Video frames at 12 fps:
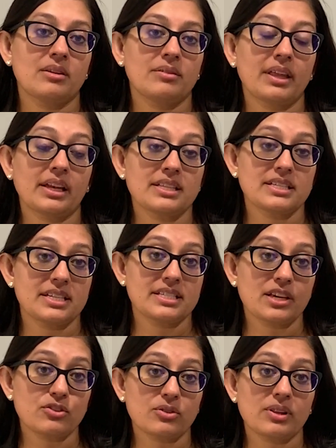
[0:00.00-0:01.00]
that it's
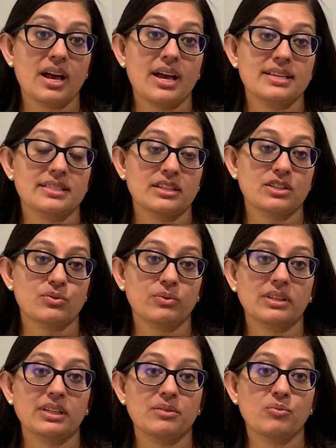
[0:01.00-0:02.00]
decentralized, that it's
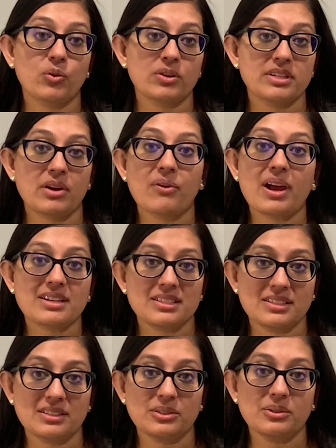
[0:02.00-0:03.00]
really more direct
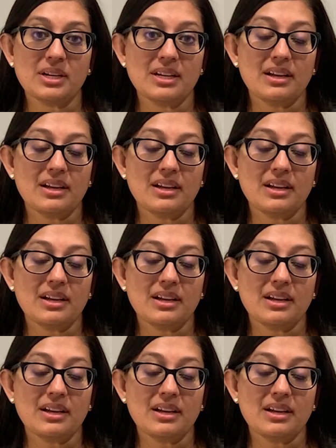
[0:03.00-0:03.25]
to,